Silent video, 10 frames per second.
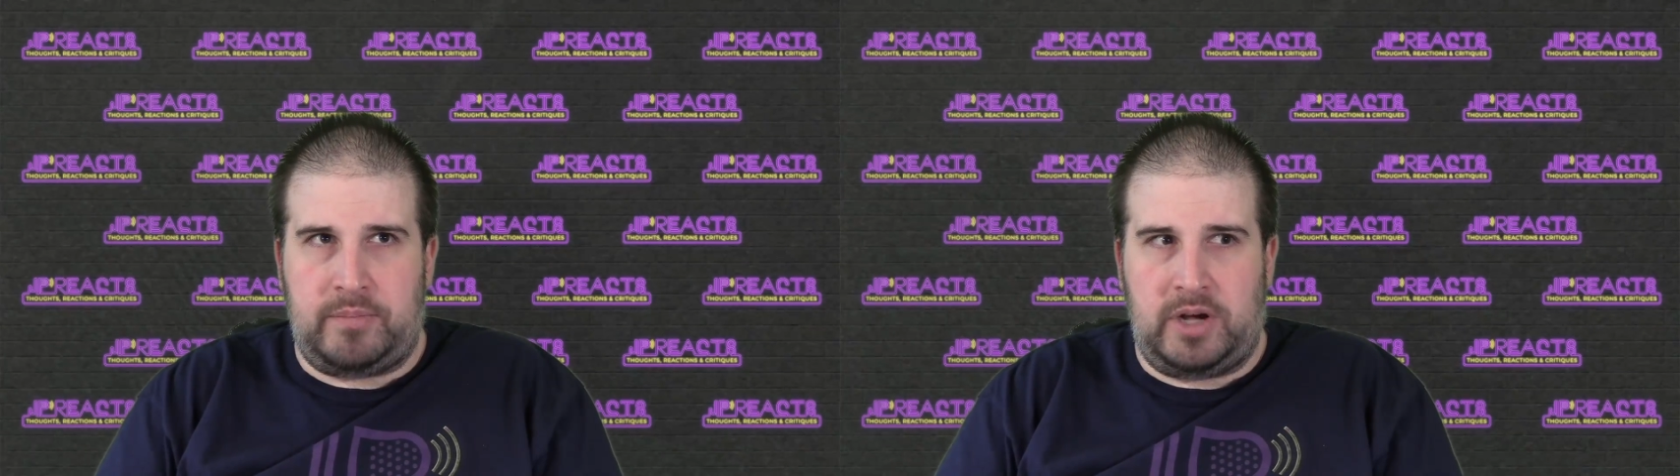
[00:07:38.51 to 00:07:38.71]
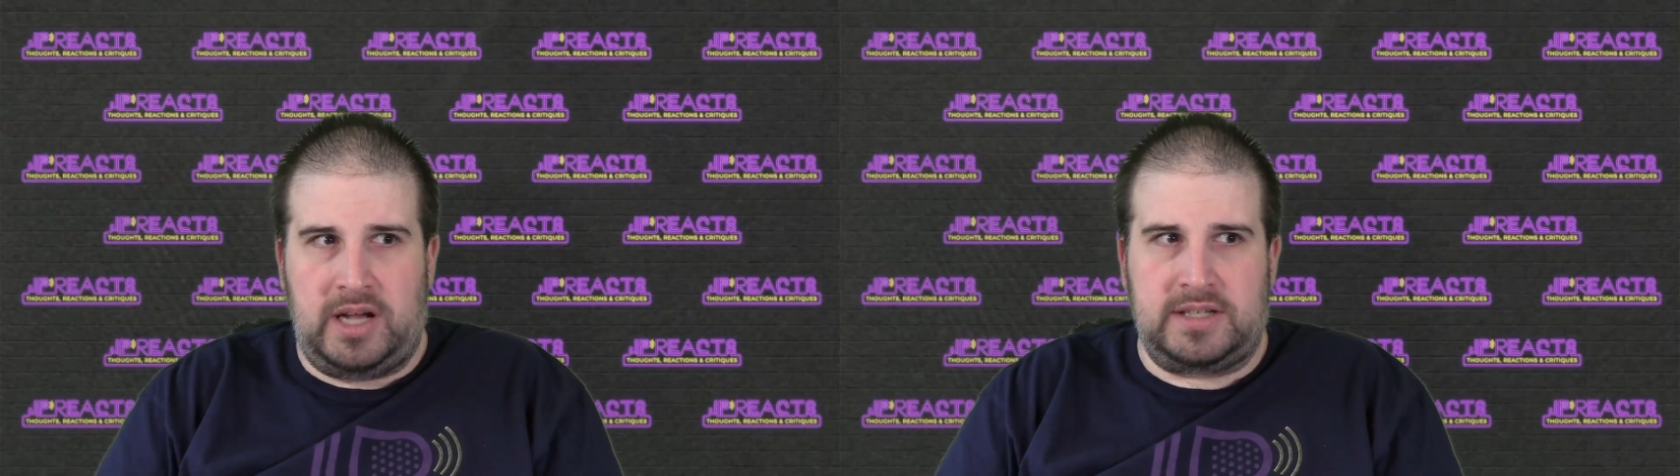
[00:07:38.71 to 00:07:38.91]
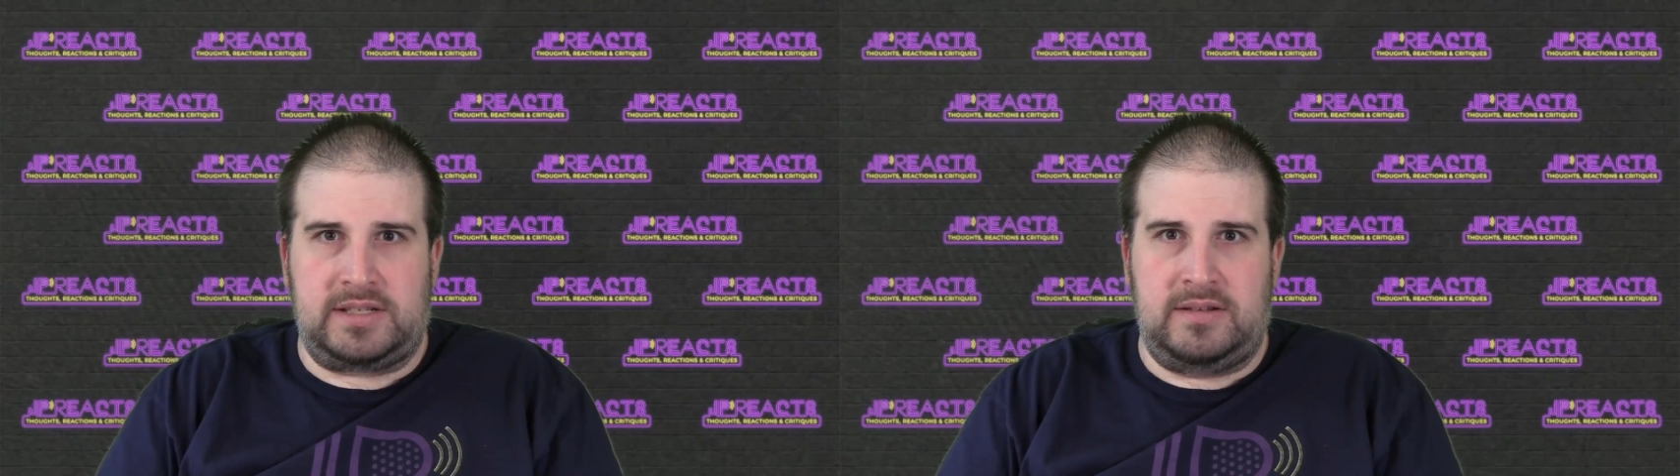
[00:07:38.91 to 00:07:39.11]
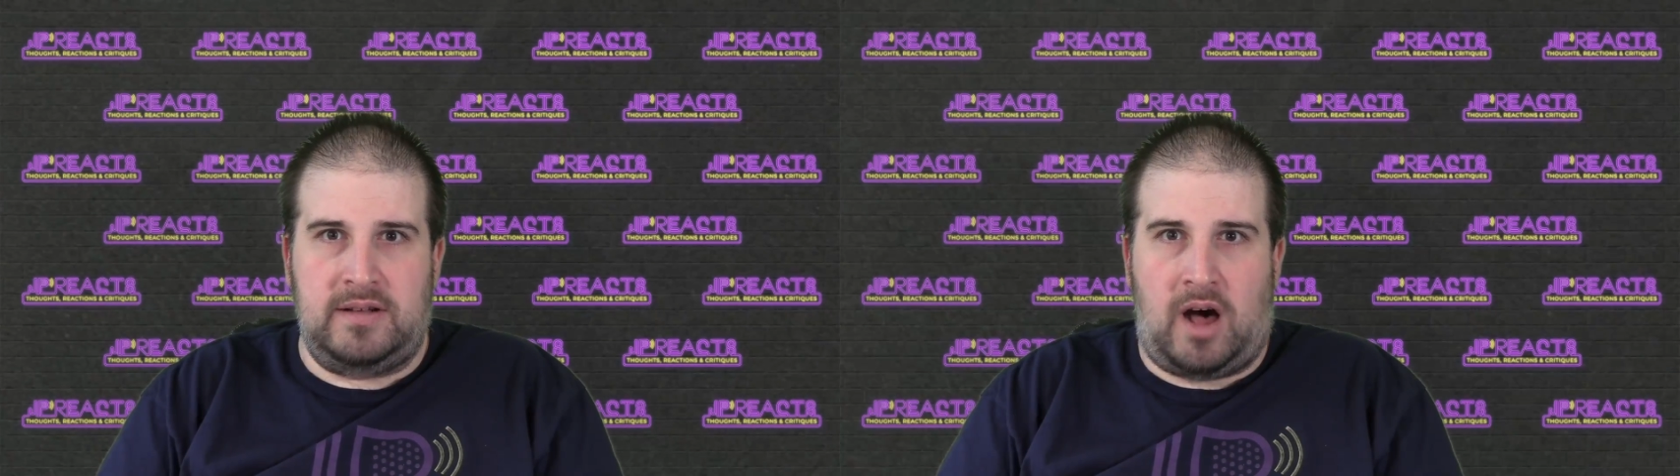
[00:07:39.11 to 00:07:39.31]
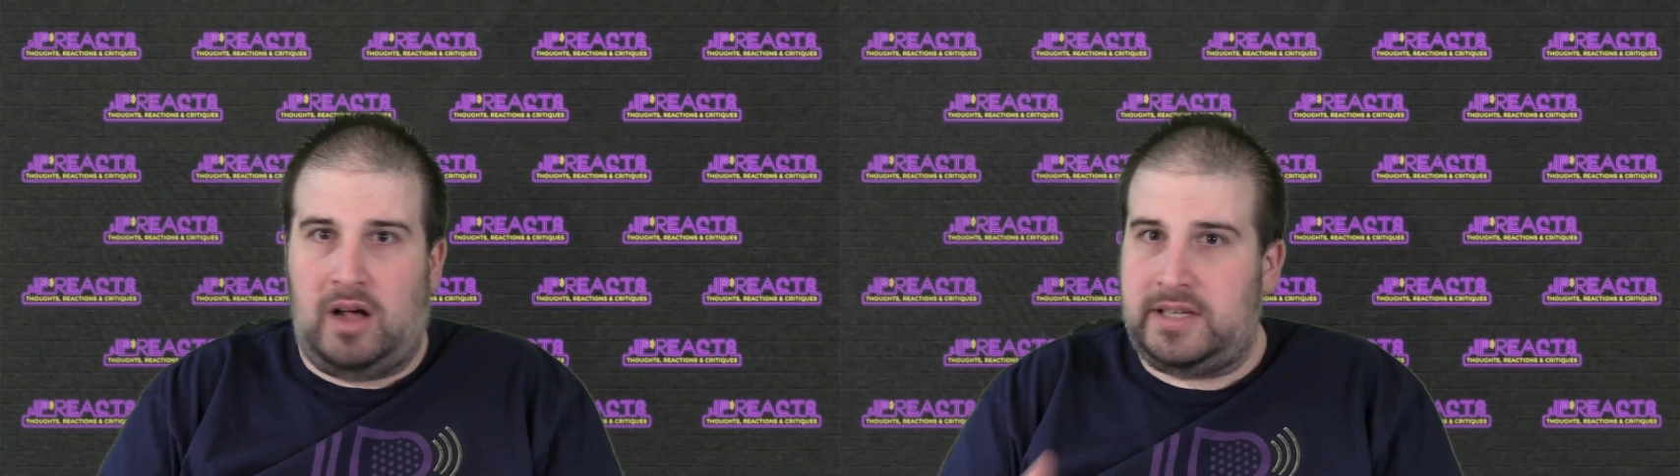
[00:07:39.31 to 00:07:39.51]
but
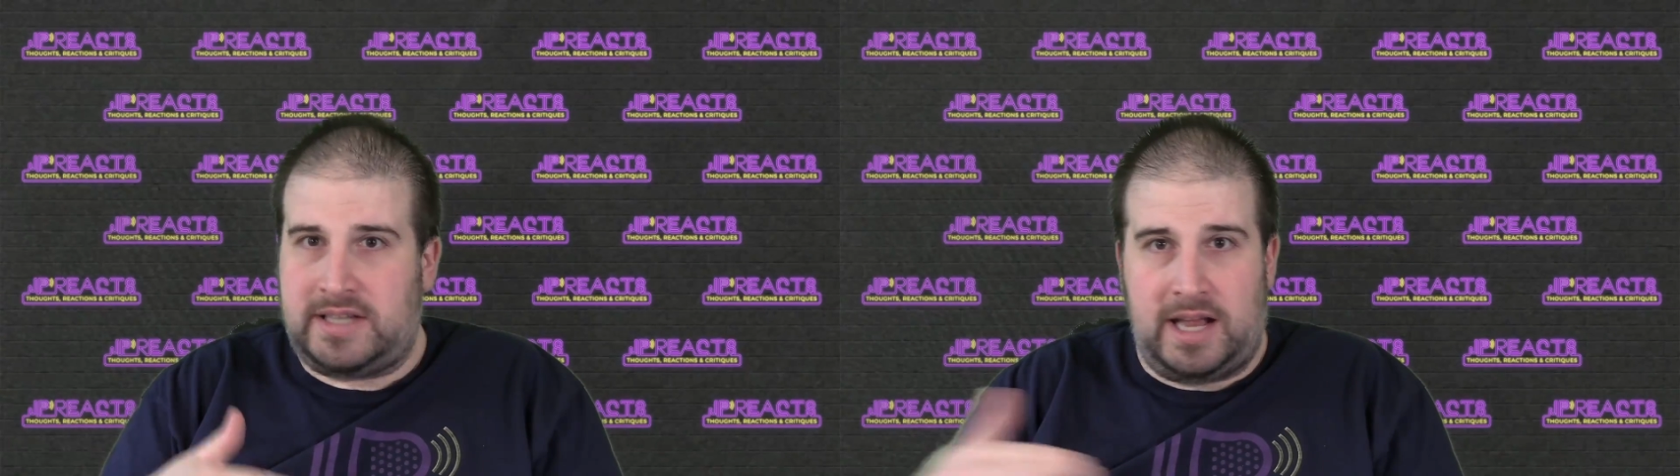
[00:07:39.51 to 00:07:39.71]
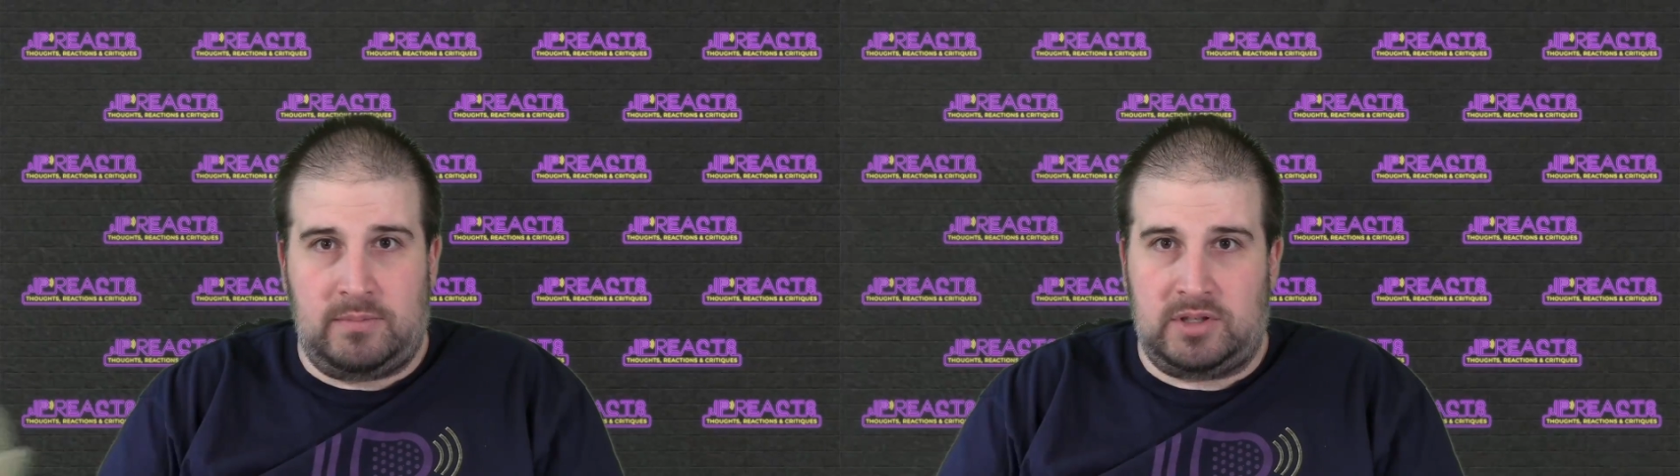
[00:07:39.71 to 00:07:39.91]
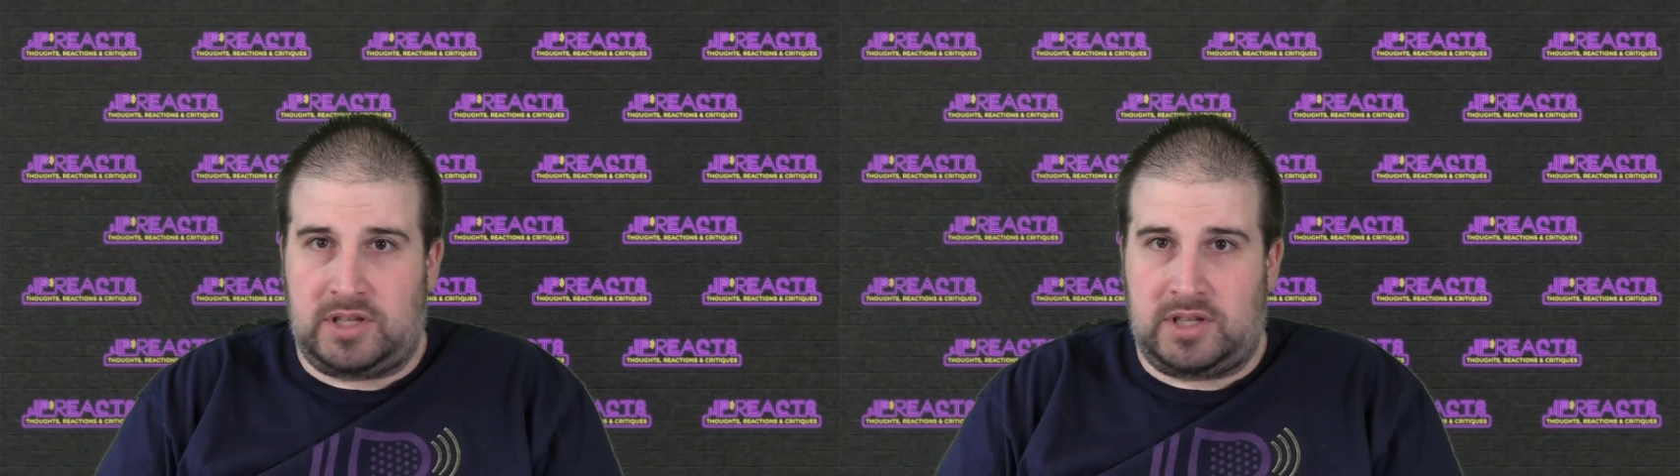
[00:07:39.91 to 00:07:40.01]
all these animals